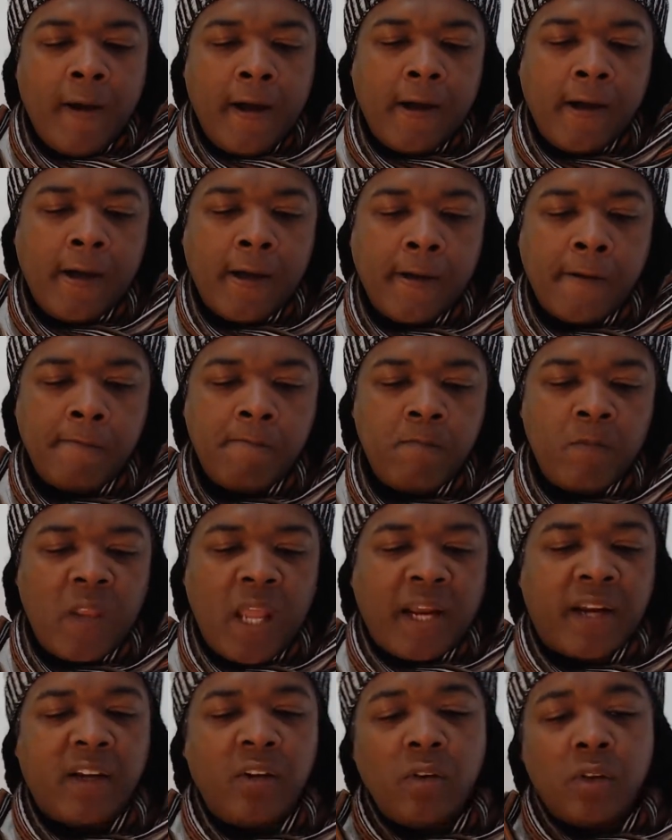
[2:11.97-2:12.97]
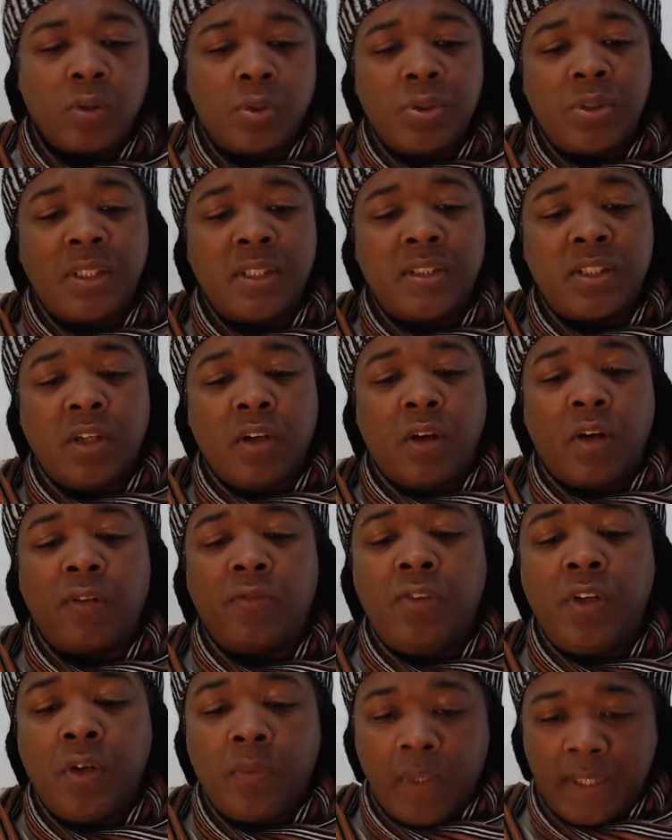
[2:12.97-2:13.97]
I can also see there's a lot of
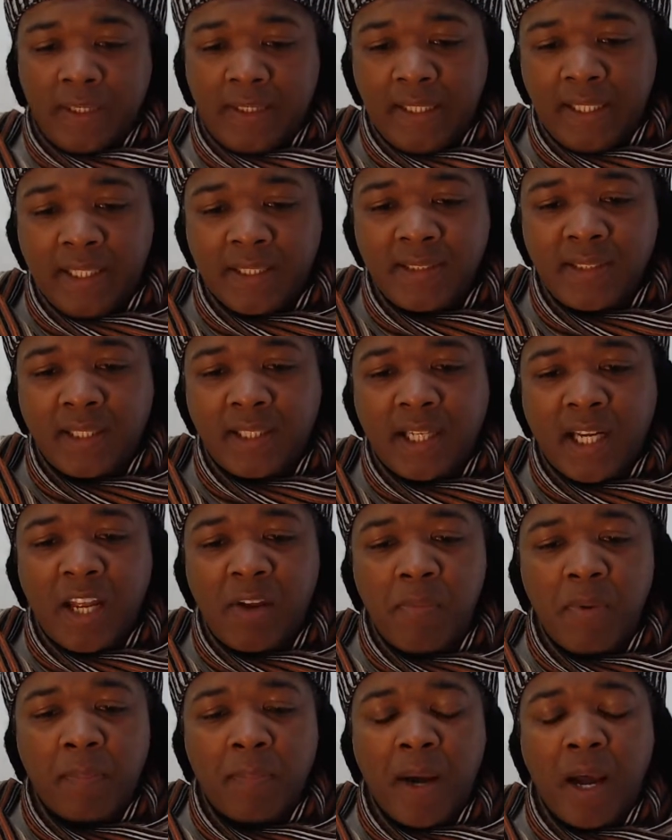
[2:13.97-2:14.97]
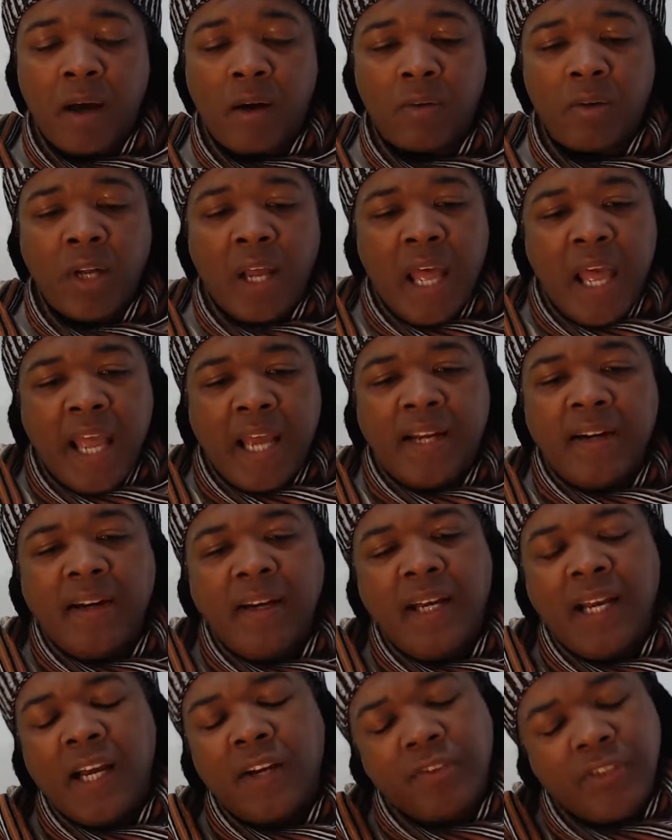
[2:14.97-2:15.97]
new ideas that came about, and I
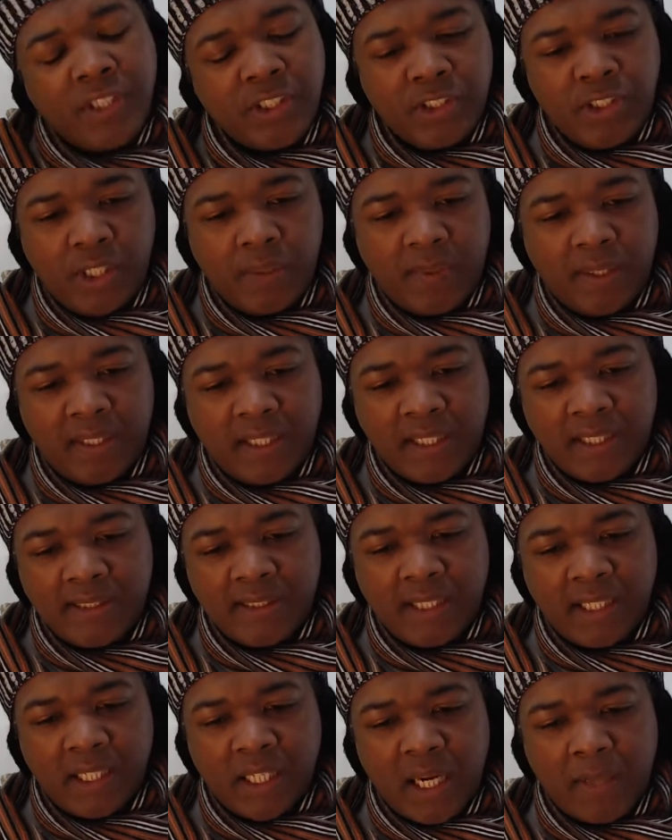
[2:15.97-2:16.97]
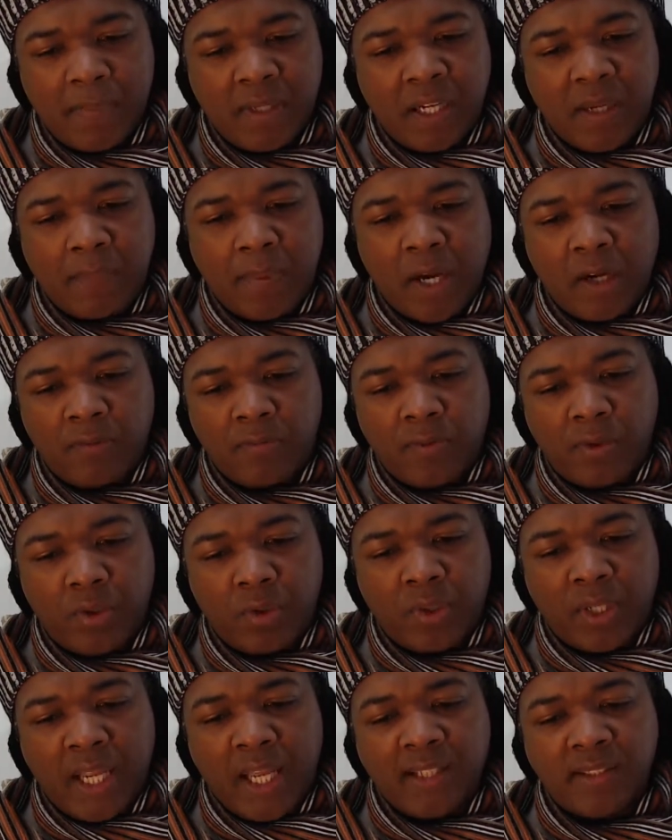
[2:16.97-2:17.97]
love these new ideas that are coming about for you,
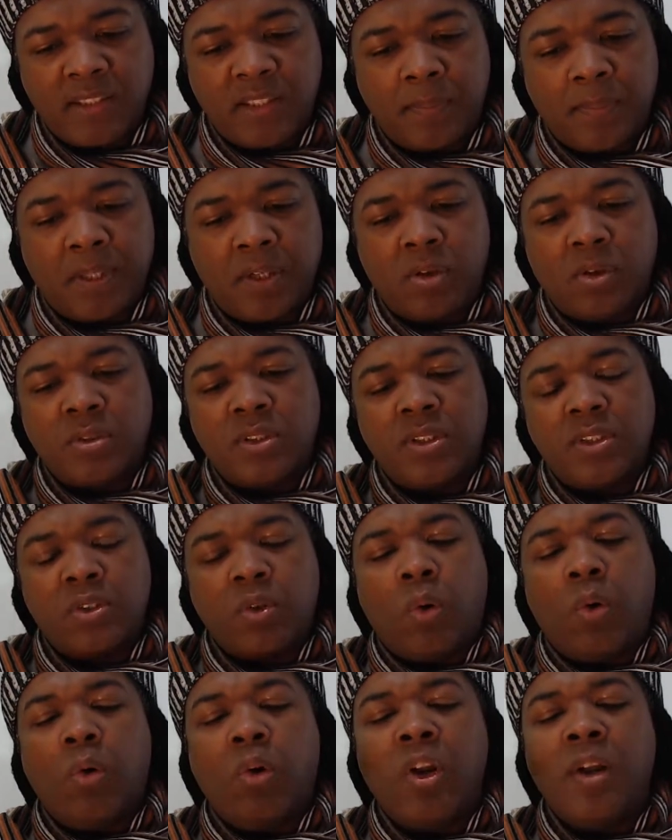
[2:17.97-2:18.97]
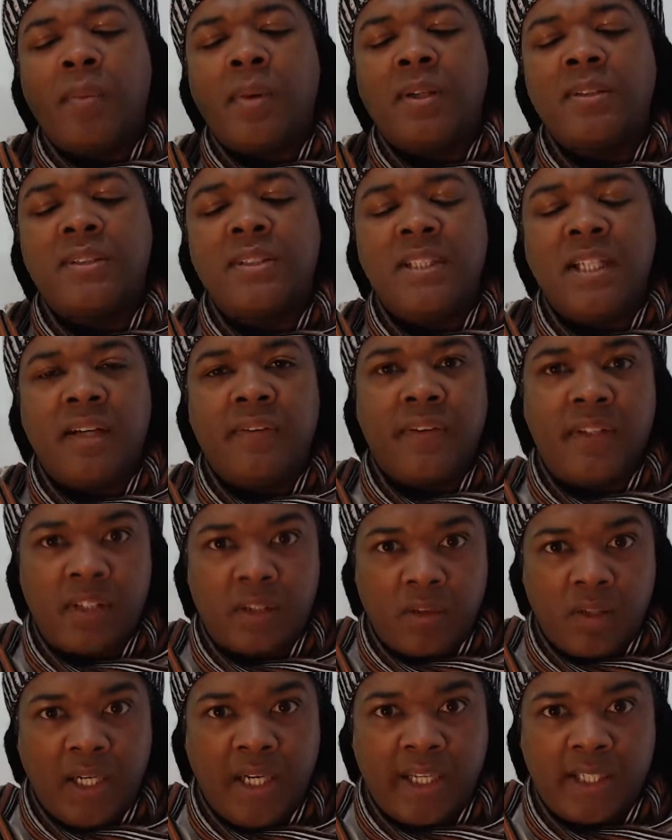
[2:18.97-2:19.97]
Cancer, because it's all about serving the
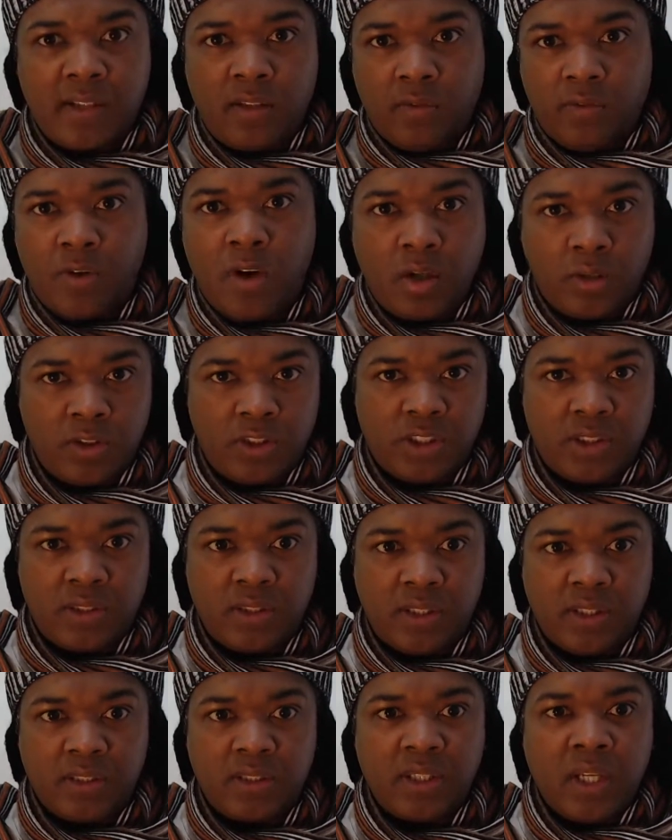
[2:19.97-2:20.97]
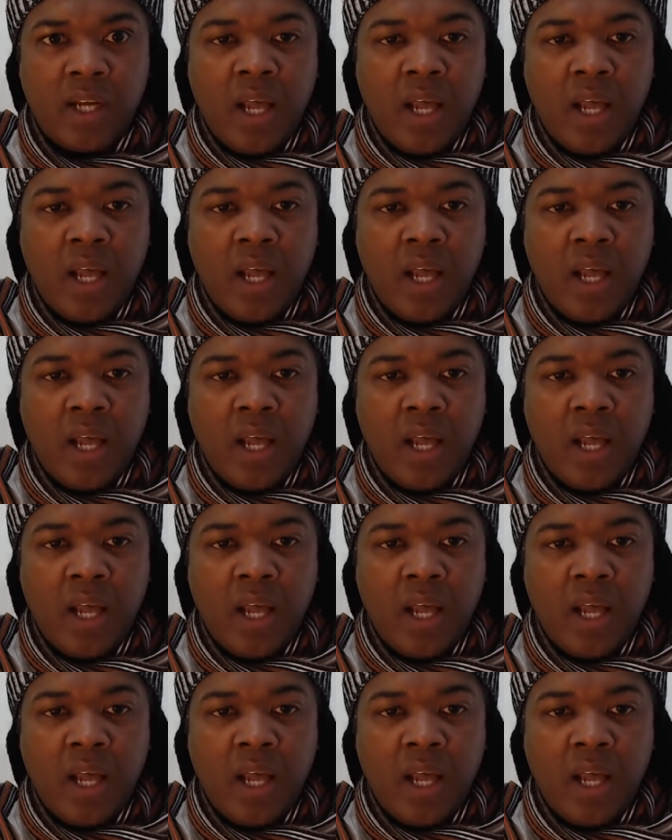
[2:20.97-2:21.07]
collective consciousness.